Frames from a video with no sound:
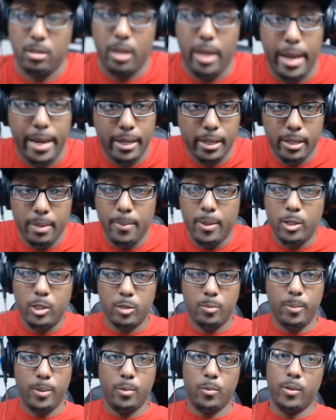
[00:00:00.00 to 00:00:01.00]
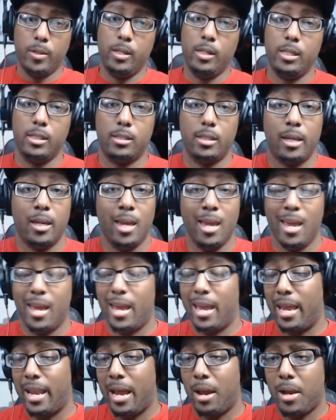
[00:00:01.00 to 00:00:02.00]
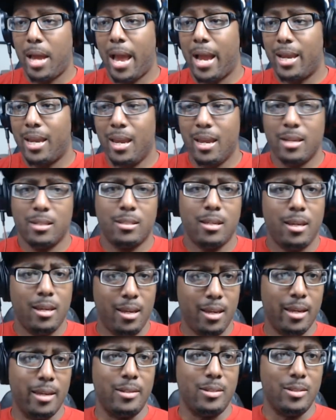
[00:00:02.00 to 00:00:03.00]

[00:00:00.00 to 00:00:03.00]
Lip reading: Like, let me just be realistic. And I can say yes,